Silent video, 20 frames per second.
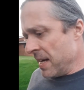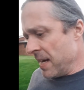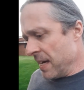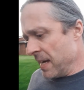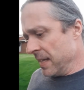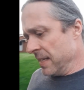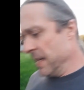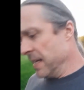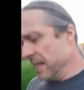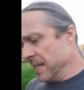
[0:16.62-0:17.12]

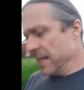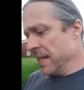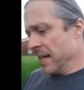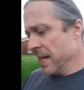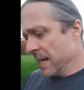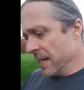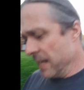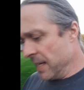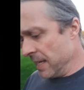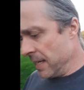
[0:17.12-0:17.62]
and
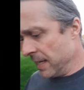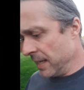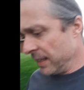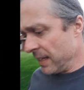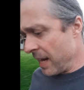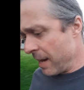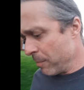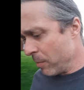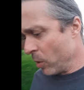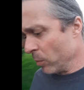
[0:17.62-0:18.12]
then
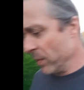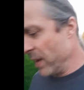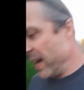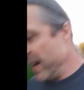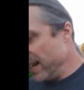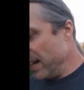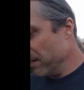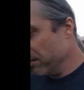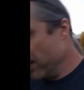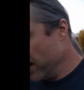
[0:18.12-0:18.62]
came home that
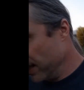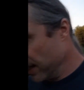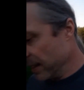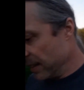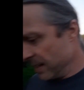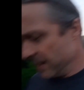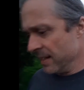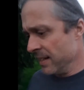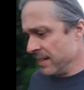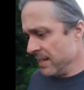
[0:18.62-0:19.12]
evening and
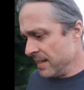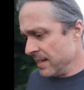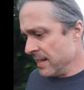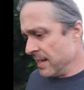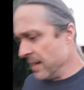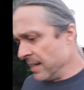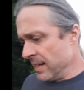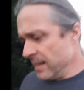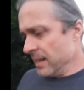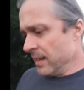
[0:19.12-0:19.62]

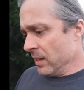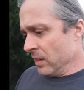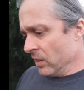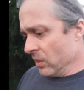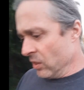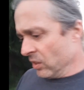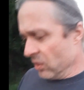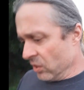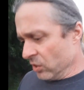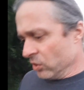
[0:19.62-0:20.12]

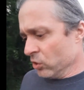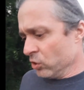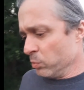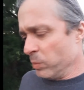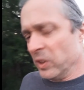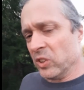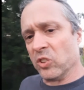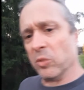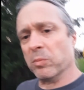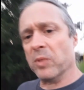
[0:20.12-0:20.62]

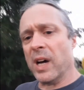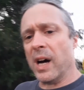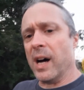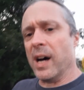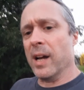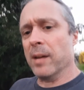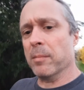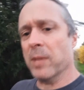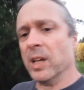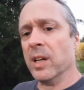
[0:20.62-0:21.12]
spent some
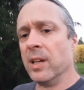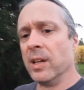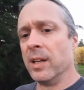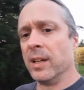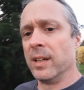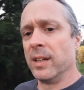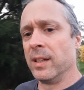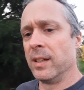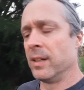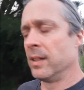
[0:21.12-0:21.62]
time
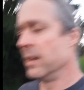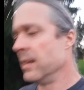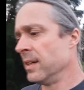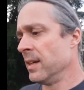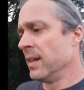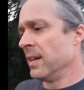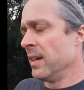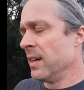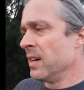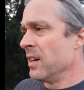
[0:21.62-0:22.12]

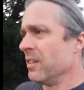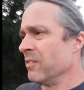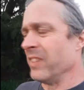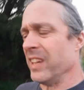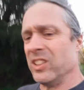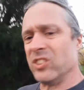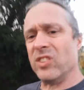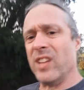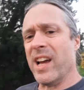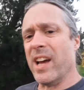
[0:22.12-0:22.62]

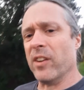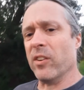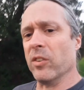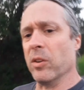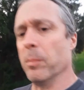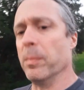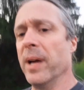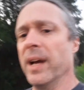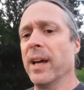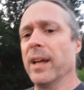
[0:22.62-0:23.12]
face down on
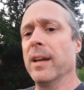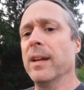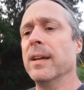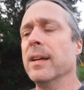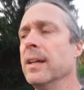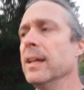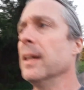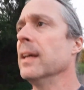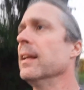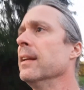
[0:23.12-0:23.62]
the bed.
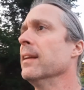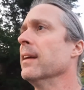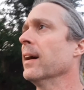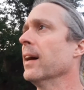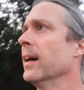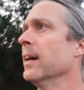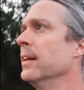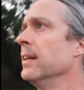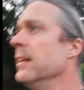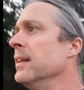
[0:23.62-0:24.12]
And
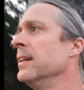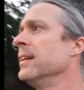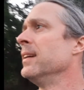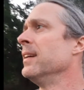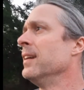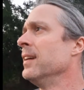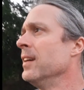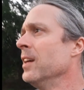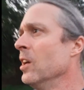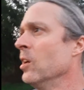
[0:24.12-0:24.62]

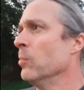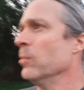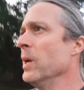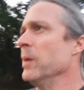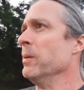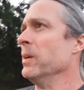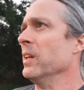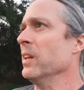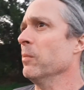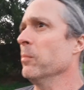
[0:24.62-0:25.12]

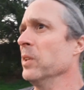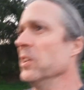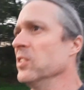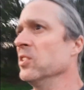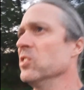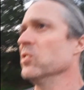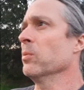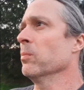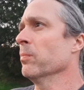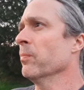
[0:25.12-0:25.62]
maybe it did me
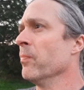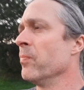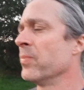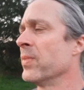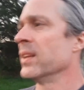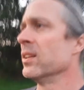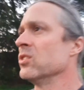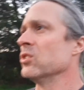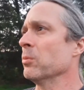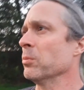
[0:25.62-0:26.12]

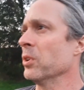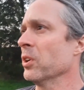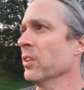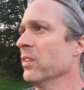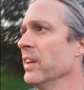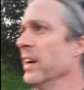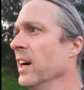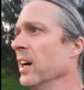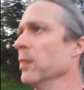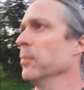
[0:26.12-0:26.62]
some
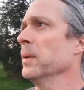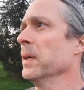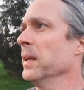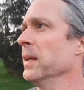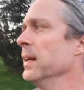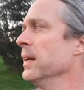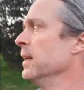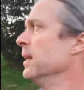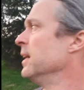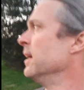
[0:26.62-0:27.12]
good there, but
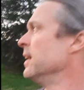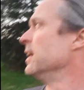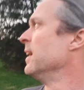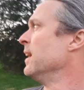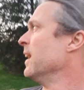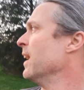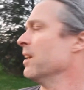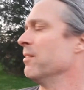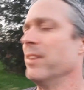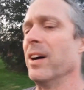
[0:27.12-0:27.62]

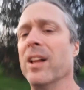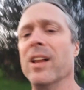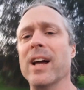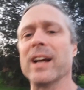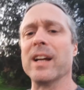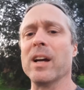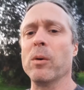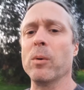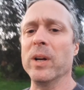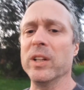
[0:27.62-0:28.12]
I felt
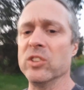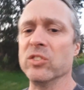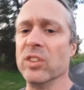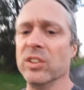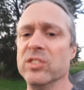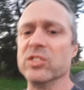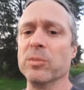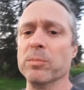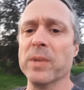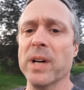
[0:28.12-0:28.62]
like I
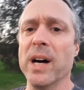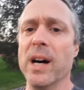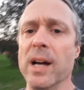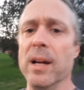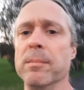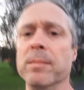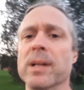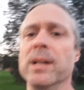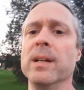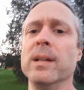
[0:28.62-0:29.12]
wasted some
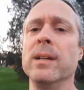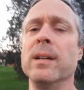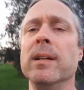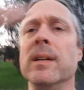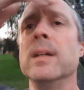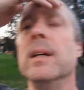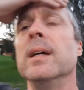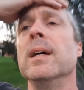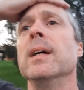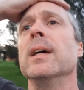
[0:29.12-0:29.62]
time.
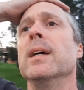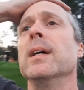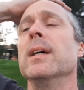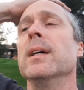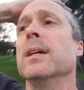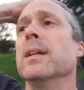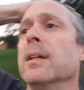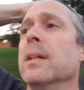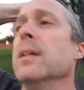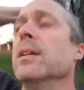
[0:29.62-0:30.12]

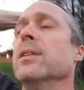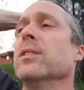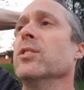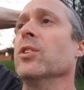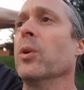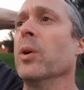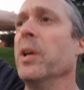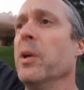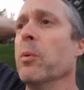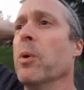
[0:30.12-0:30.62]

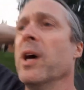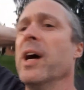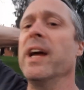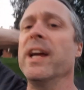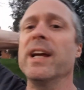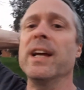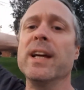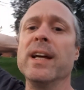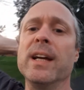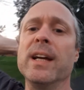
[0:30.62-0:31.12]
So anyway,